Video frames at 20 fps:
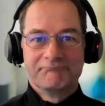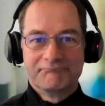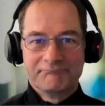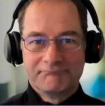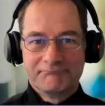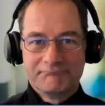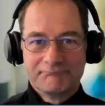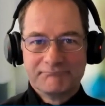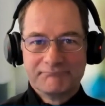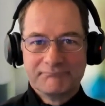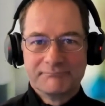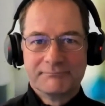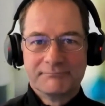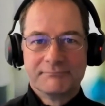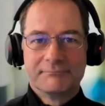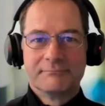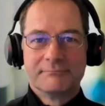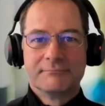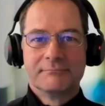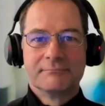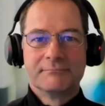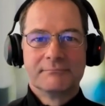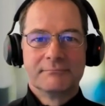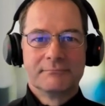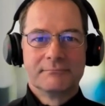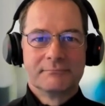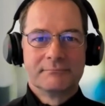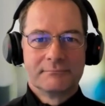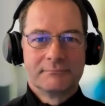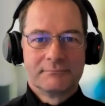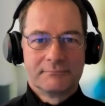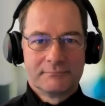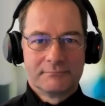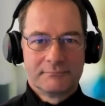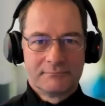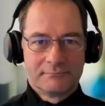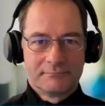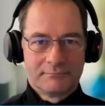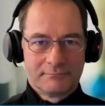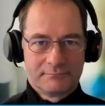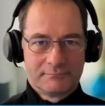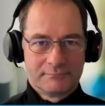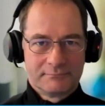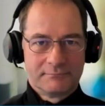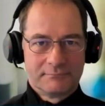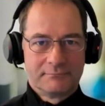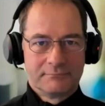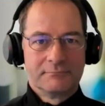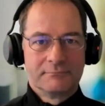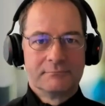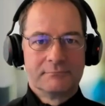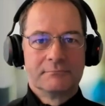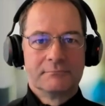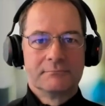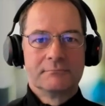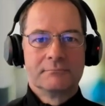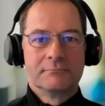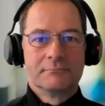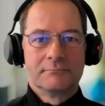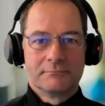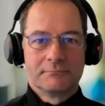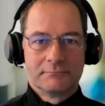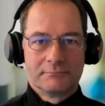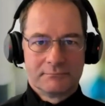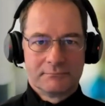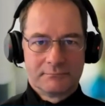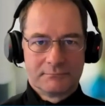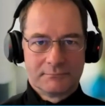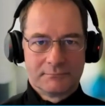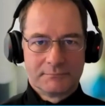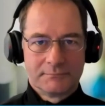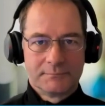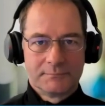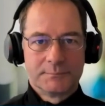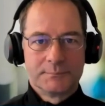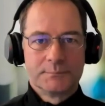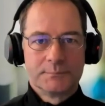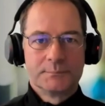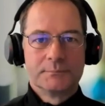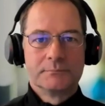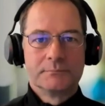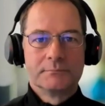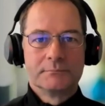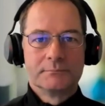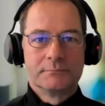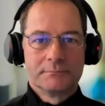This person isn't speaking.